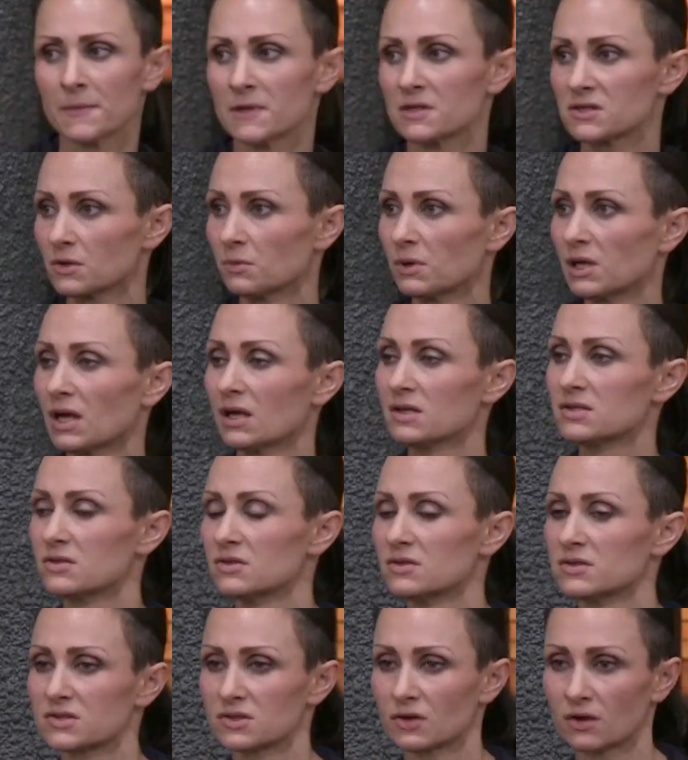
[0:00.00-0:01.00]
So when I
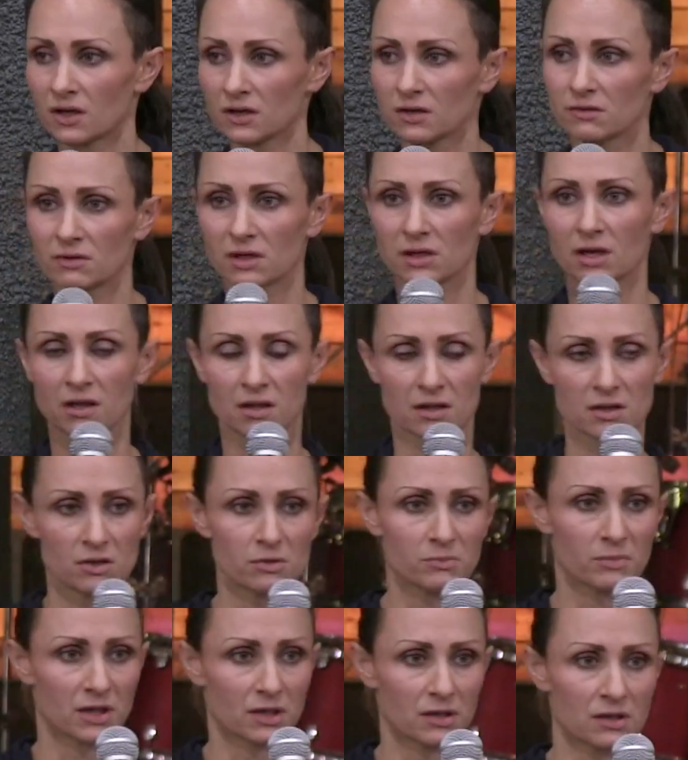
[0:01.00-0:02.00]
choose to honor another
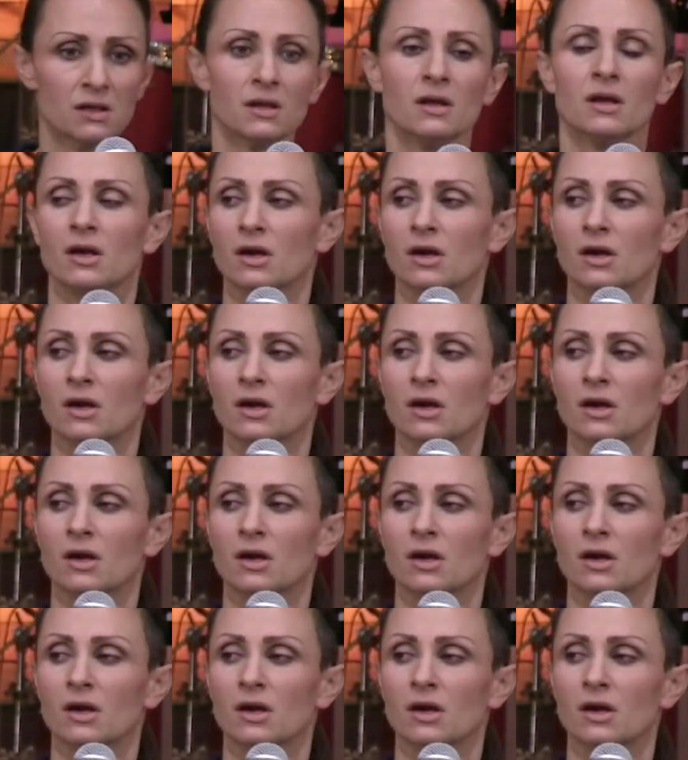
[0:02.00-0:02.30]
human,